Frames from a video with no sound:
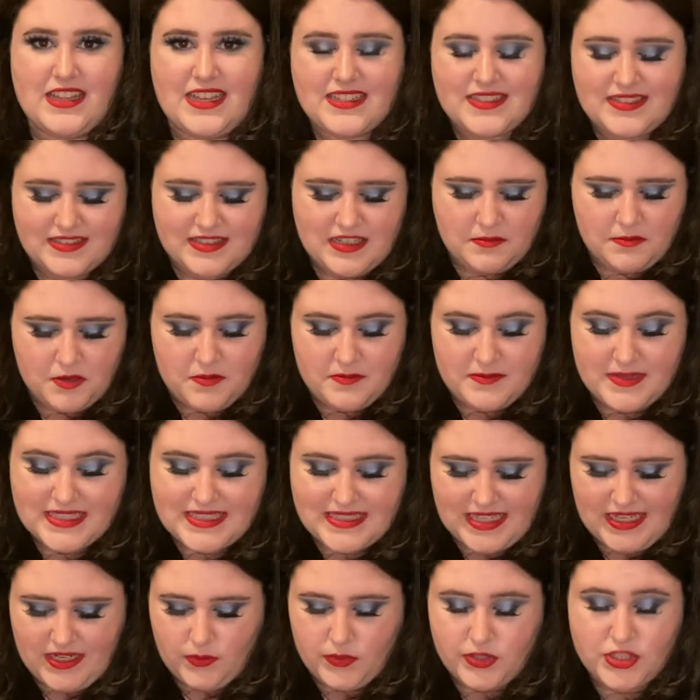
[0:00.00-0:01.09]
some are
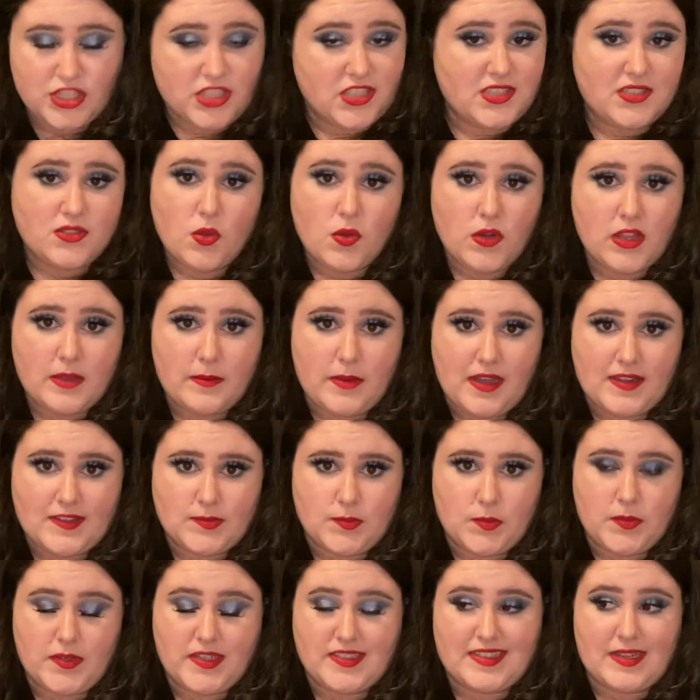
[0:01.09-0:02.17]
missing, which is totally
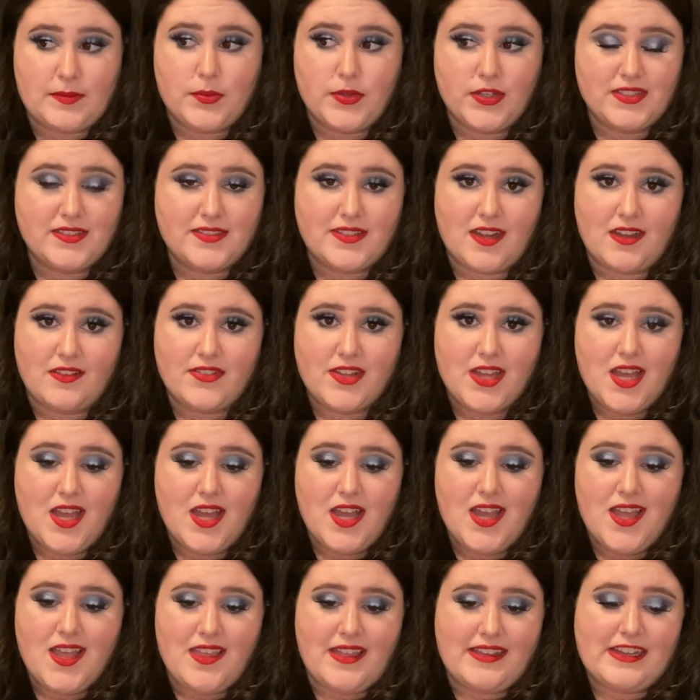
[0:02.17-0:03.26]
possible because I put stuff,
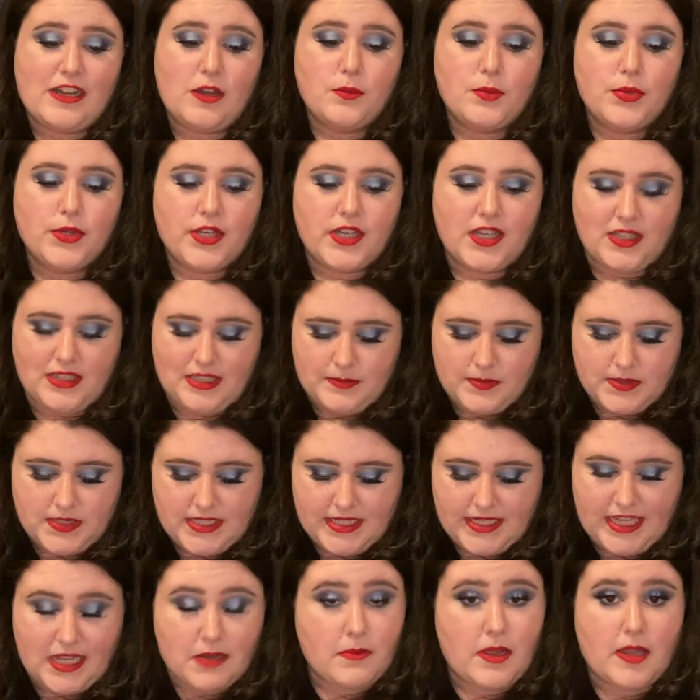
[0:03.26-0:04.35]
like I'll put a
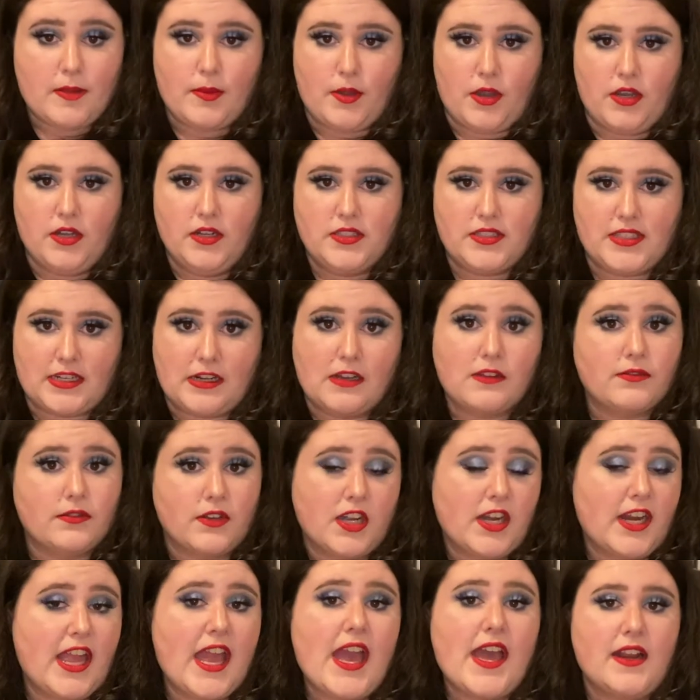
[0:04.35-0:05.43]
lipstick in my purse and I'll
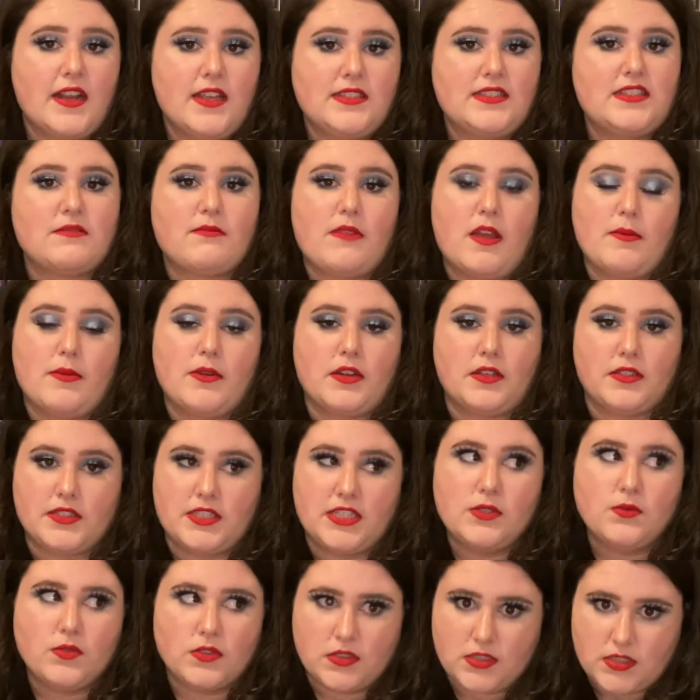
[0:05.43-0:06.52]
forget it's in my purse and
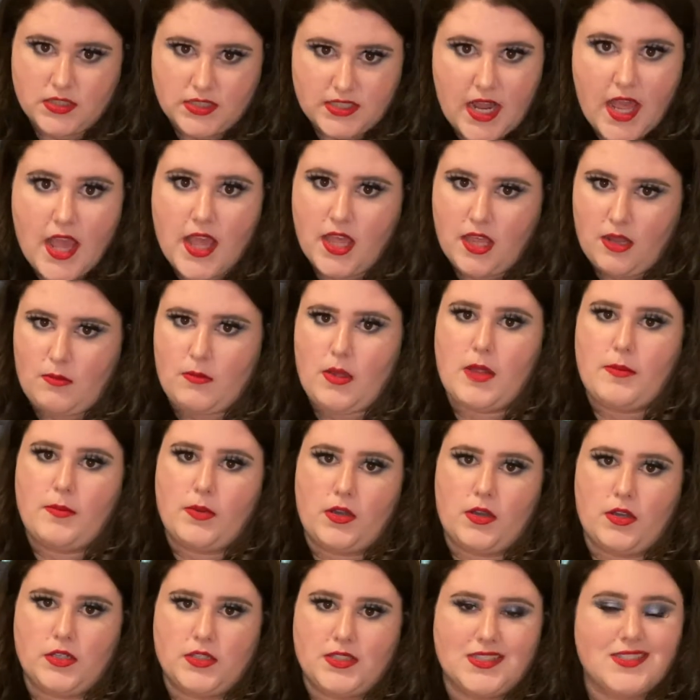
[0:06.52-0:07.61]
it will stay in my
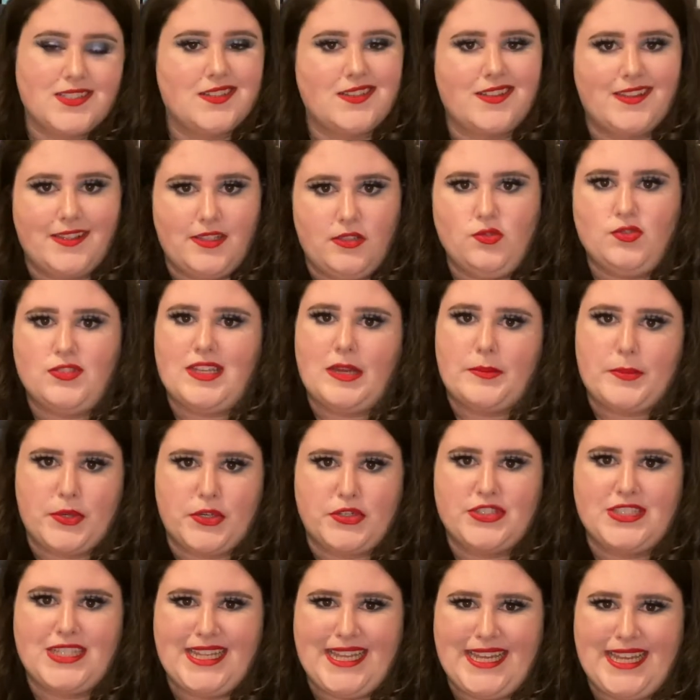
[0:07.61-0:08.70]
purse until I use that
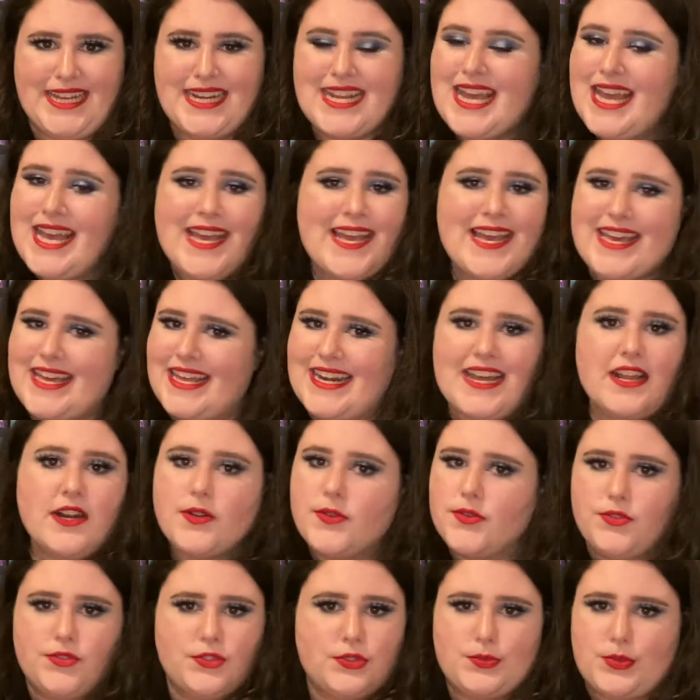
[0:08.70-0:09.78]
purse again. And I
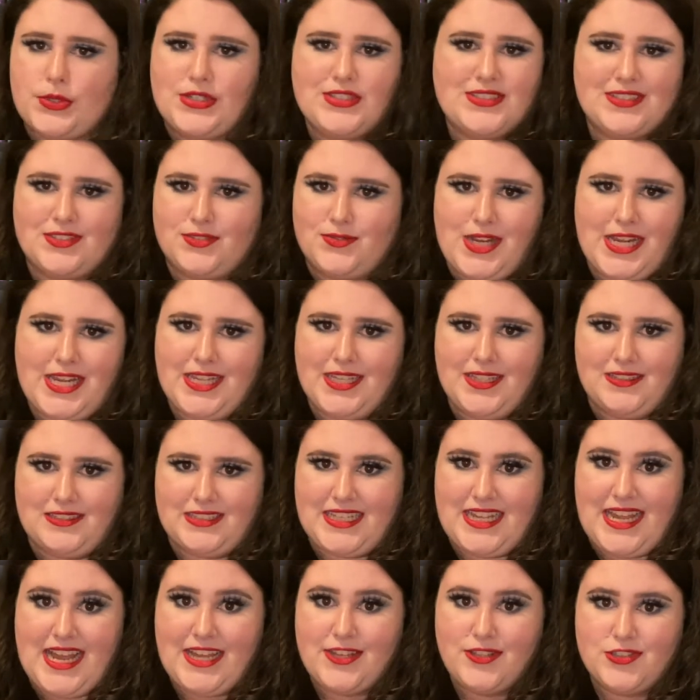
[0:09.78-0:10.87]
don't use purses
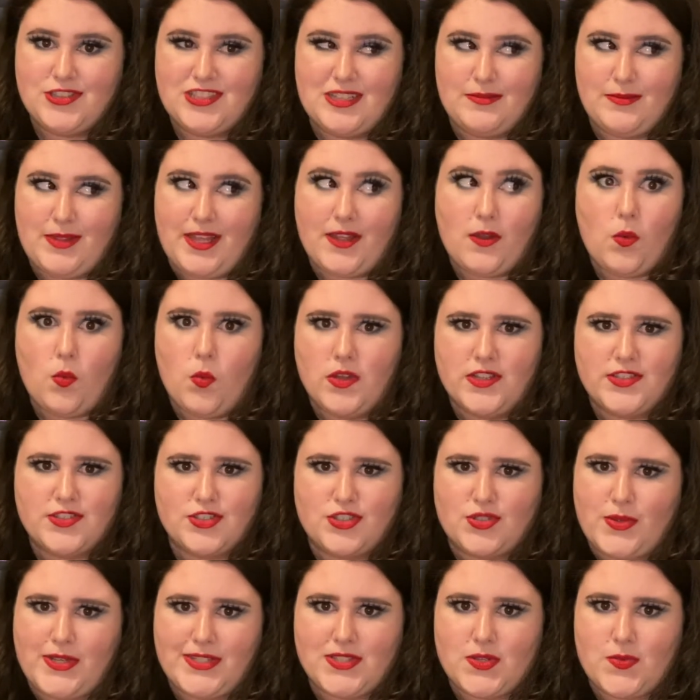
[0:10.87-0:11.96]
regularly. I use them like once or
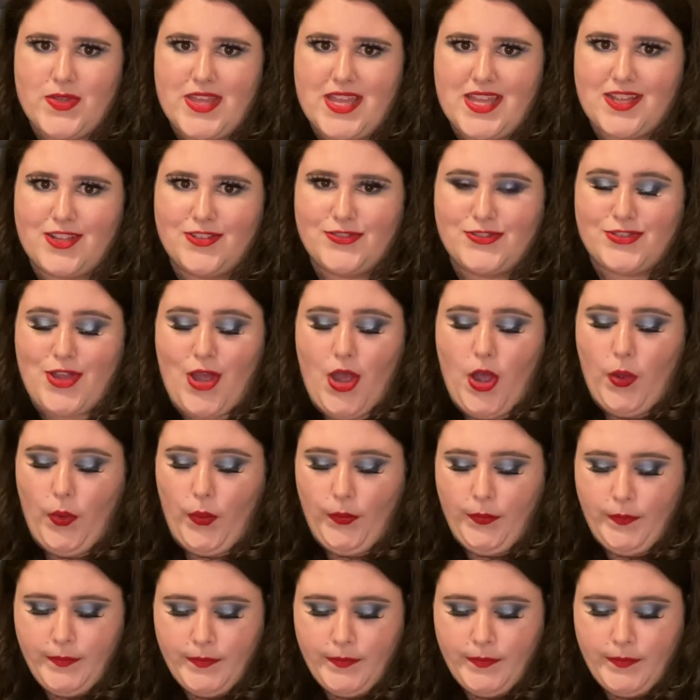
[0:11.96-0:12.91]
twice a week. So